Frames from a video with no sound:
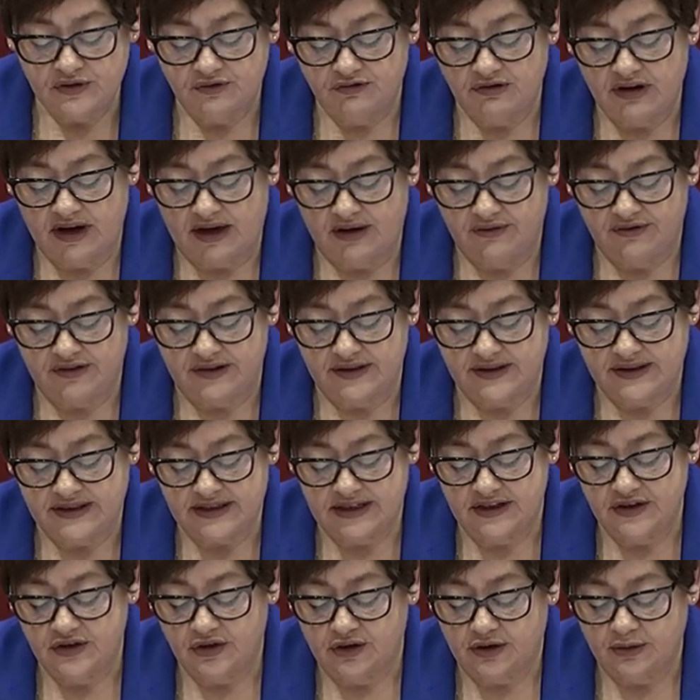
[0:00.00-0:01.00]
of relevance
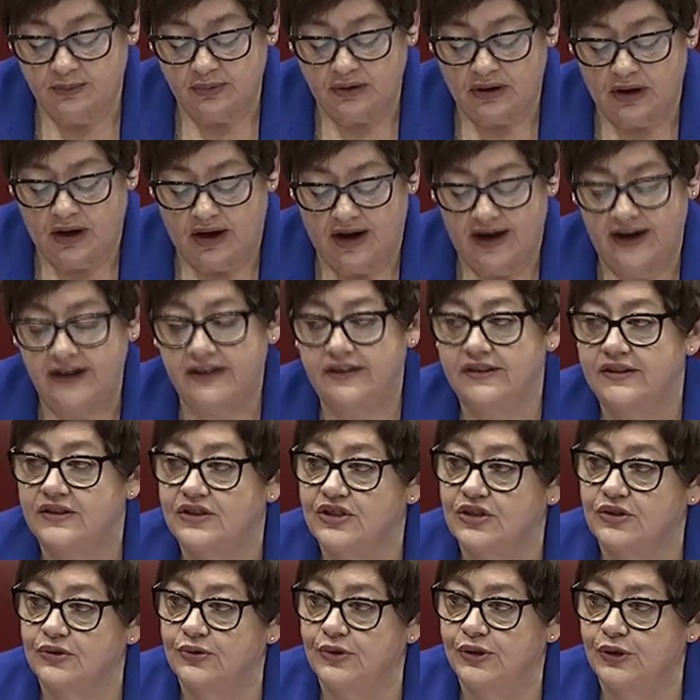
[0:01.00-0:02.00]
are not applied
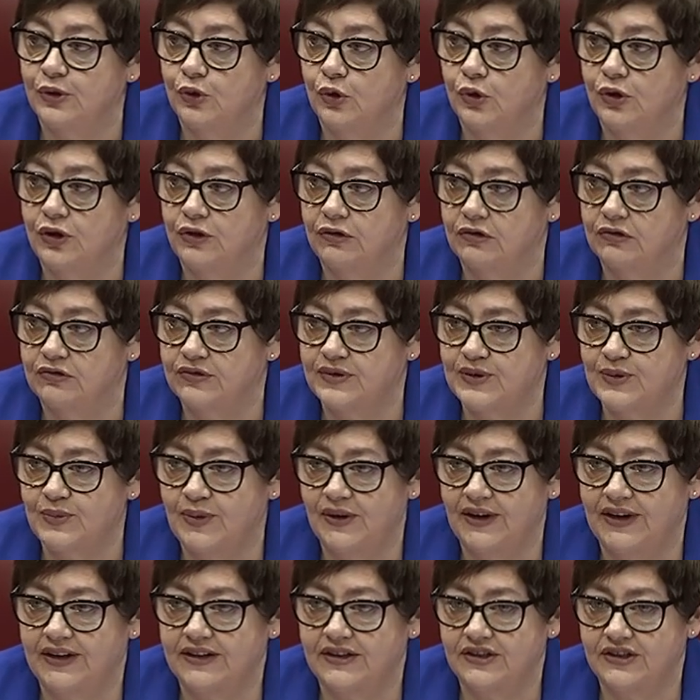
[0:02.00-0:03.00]
to an inaugural
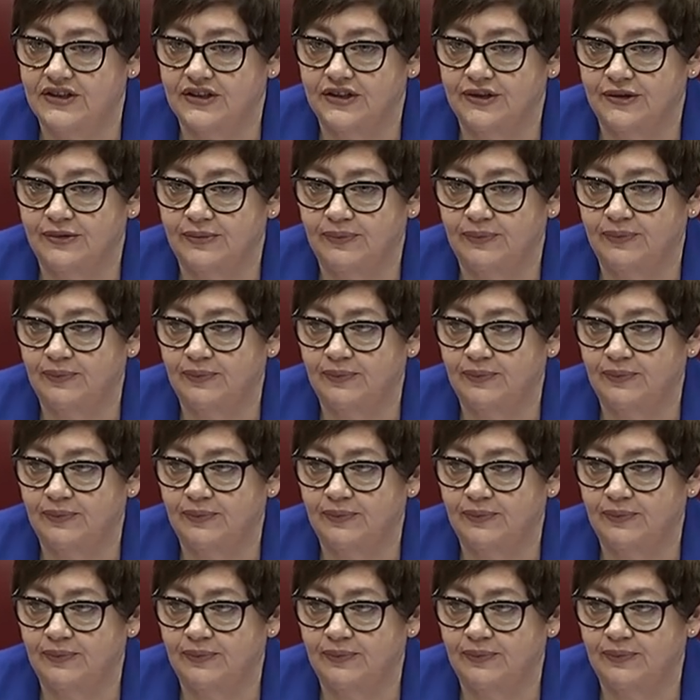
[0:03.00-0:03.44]
speech.